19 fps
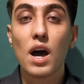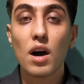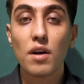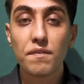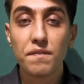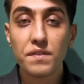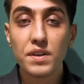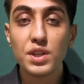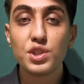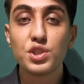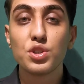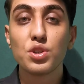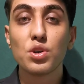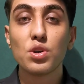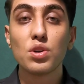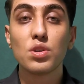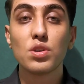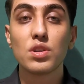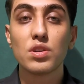
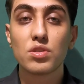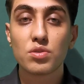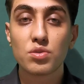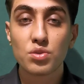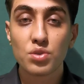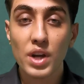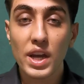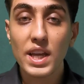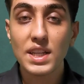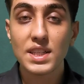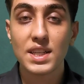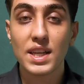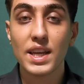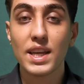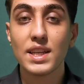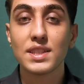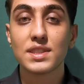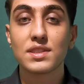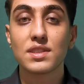official
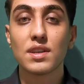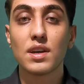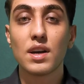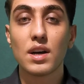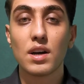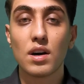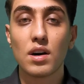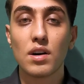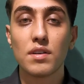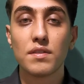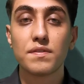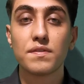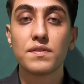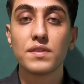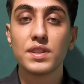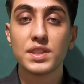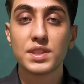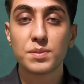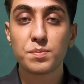ratings
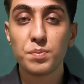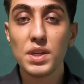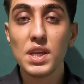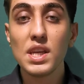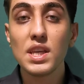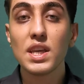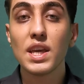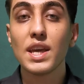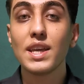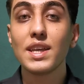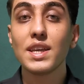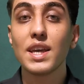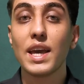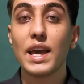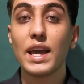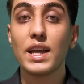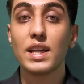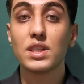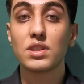of speaking
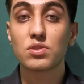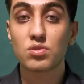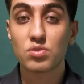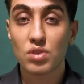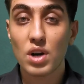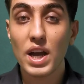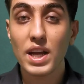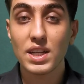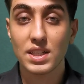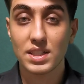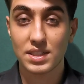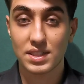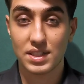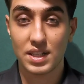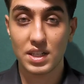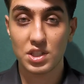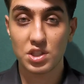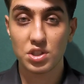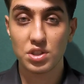and writing
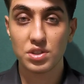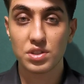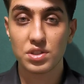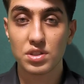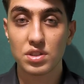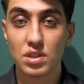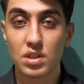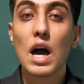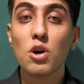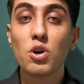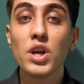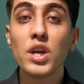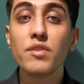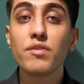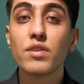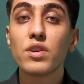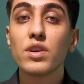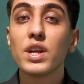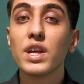sections.
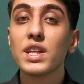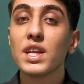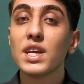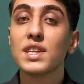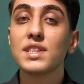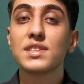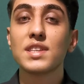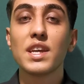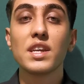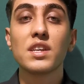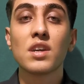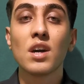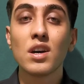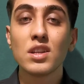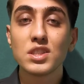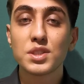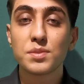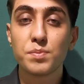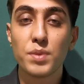However, it is a
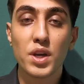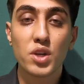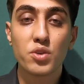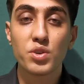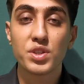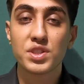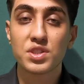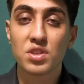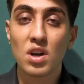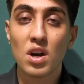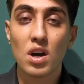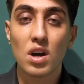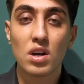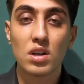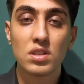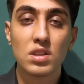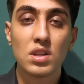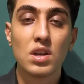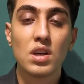conspicuous
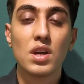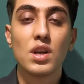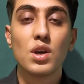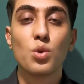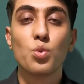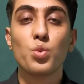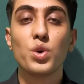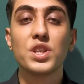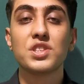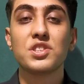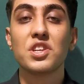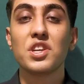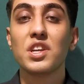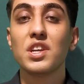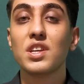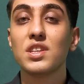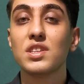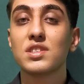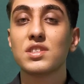con, which
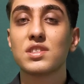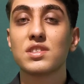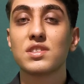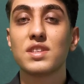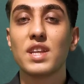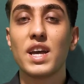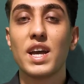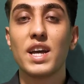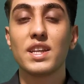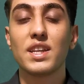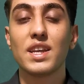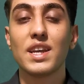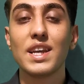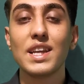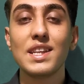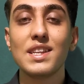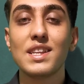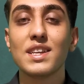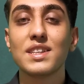is that
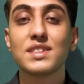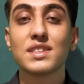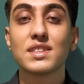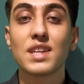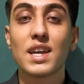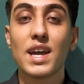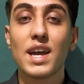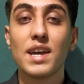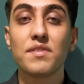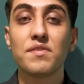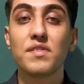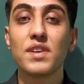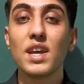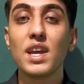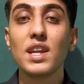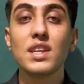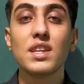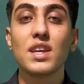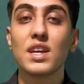it doesn't have
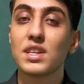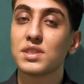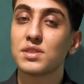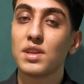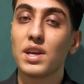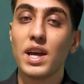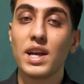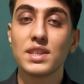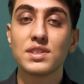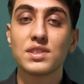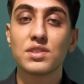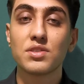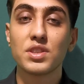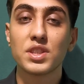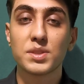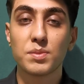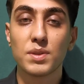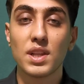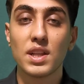any answer
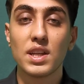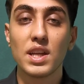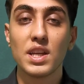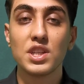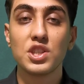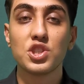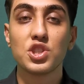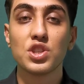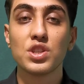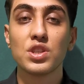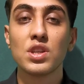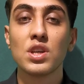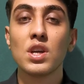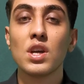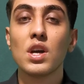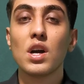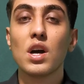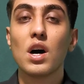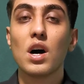explanation
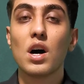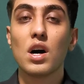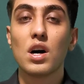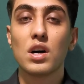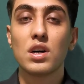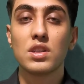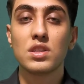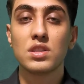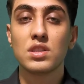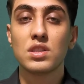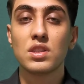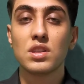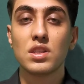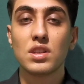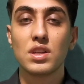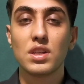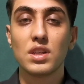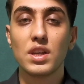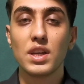on
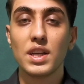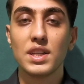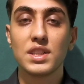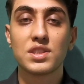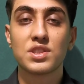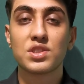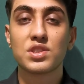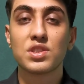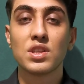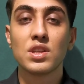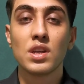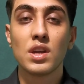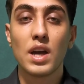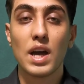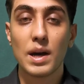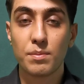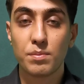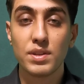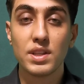its
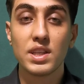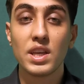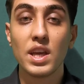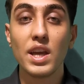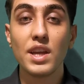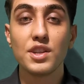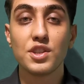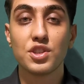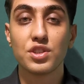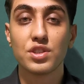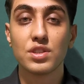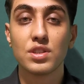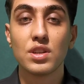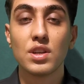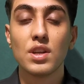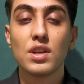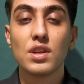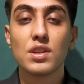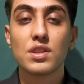
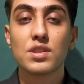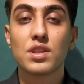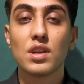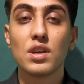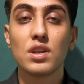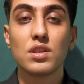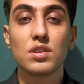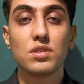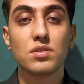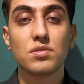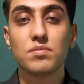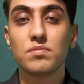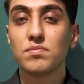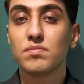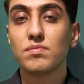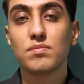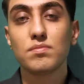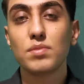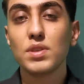application. So
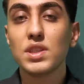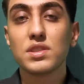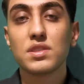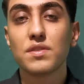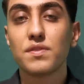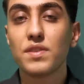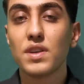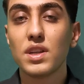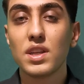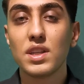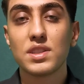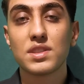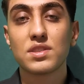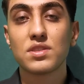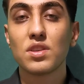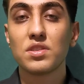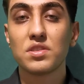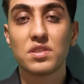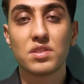because of it,
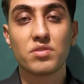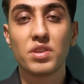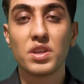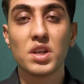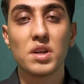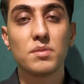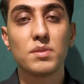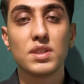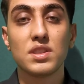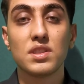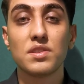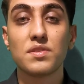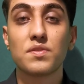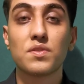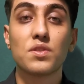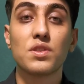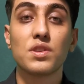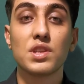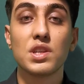it's not recommended
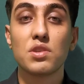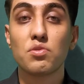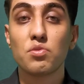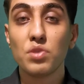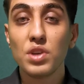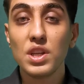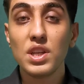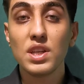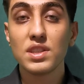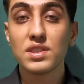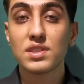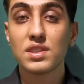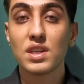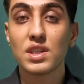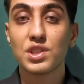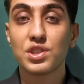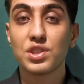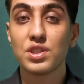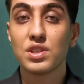for the reading
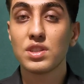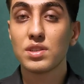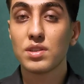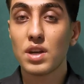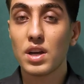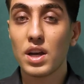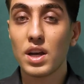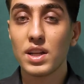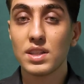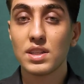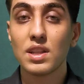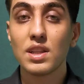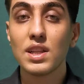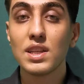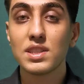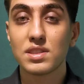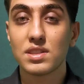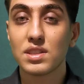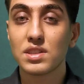section and
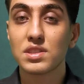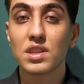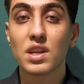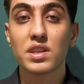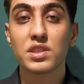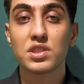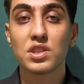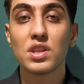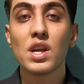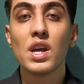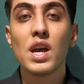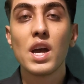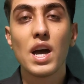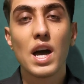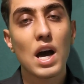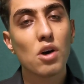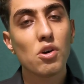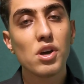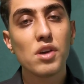listening section.
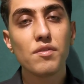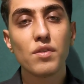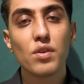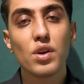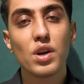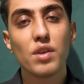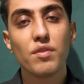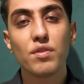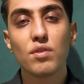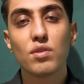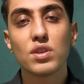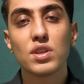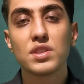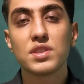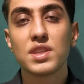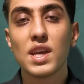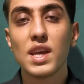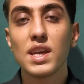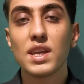However, if you want
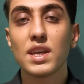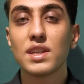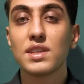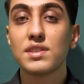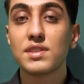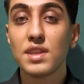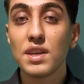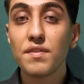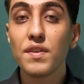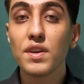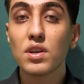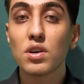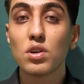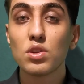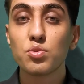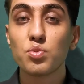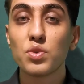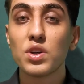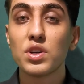to take a
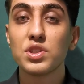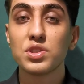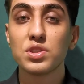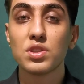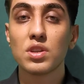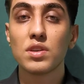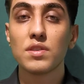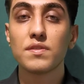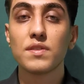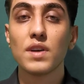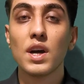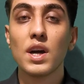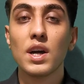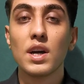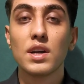difficult version of